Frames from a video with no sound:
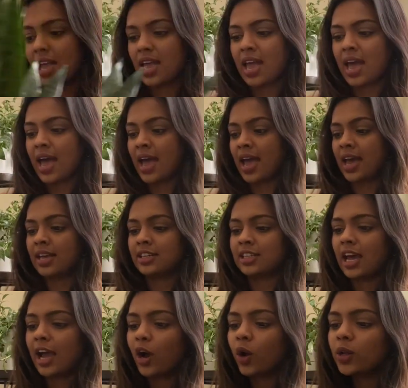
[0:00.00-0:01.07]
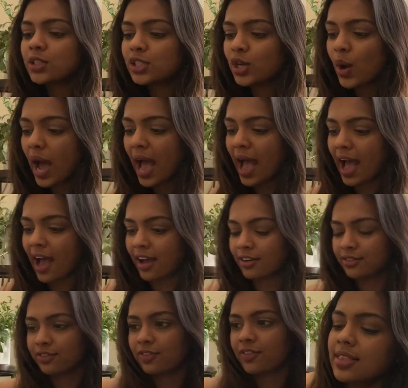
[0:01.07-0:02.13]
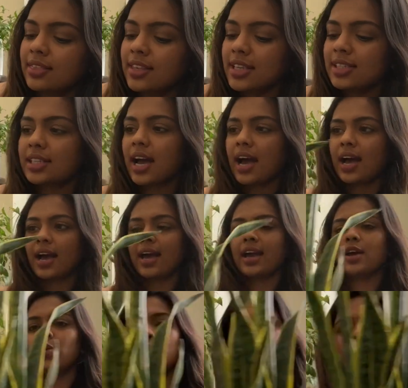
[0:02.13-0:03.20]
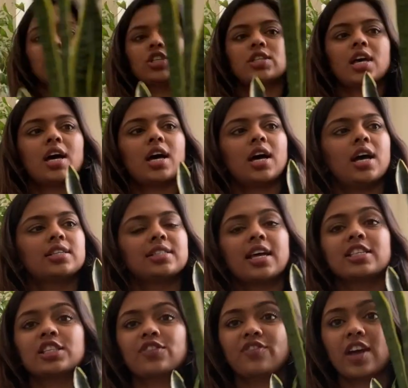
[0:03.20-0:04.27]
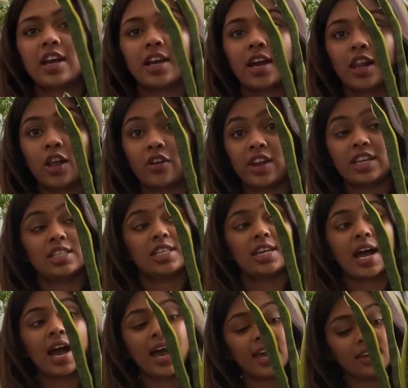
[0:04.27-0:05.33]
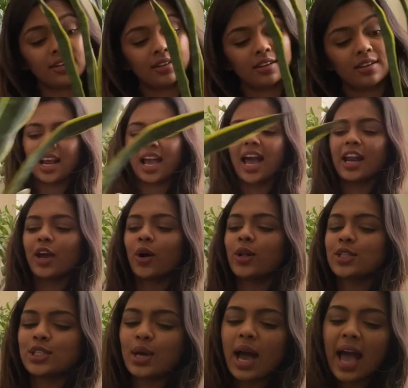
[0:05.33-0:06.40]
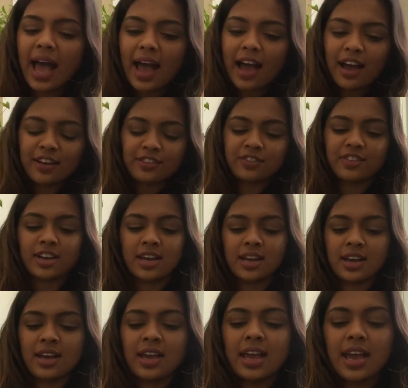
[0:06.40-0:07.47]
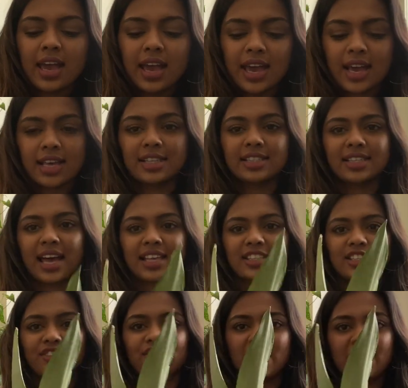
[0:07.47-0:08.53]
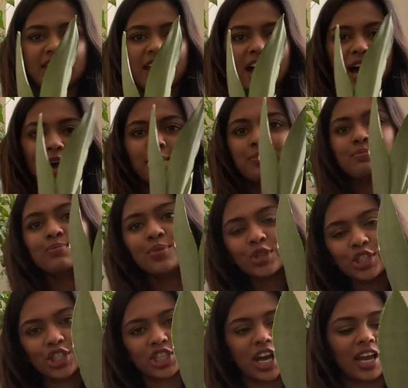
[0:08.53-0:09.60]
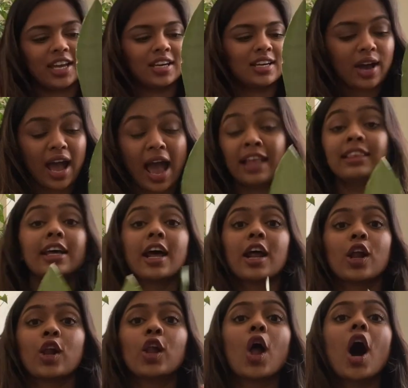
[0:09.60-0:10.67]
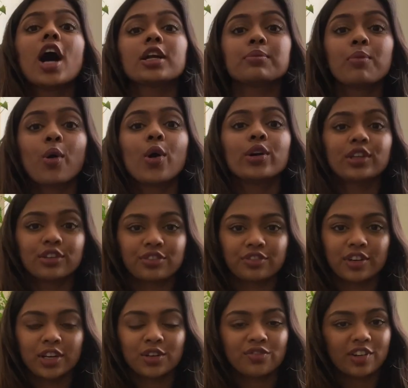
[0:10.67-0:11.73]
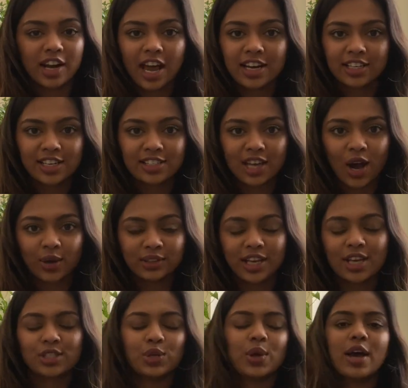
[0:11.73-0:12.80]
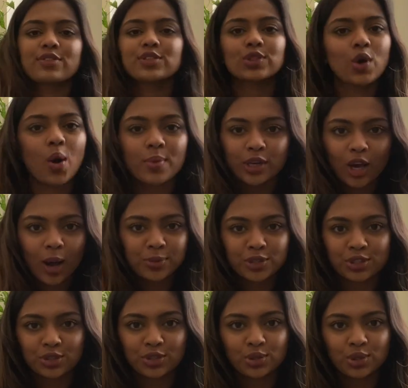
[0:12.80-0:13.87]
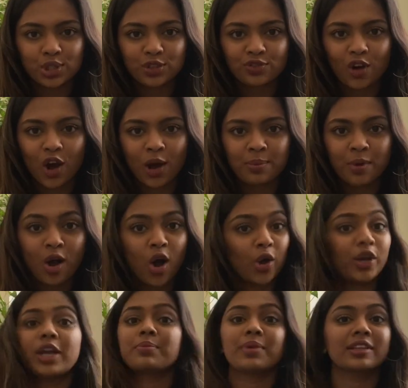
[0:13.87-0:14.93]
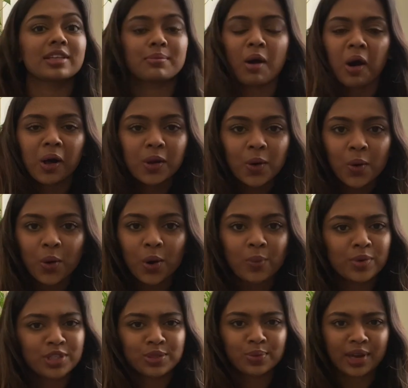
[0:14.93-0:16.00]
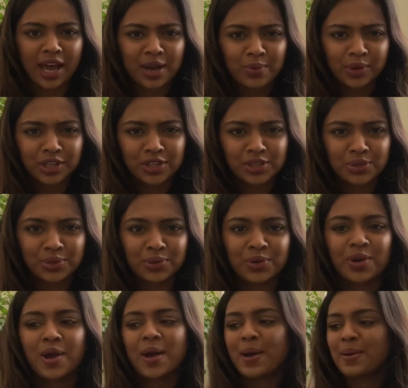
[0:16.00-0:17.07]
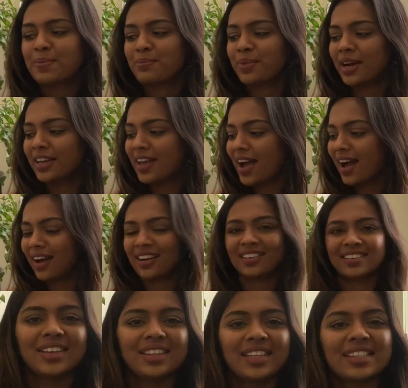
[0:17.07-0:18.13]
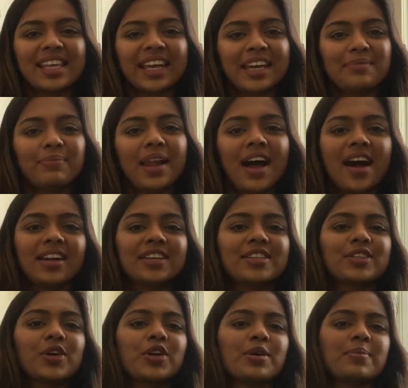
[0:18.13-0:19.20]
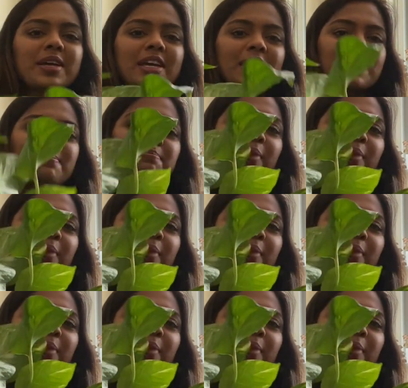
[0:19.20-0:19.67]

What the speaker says: And I also have this guy, which is a Sansevieria laurentii. And I also have a Sansevieria moonshine. And there are a lot more different varieties out there, so you have so many options to choose from. Or you can bring them all home, which is what I want to do. But yeah, the second plant is going to be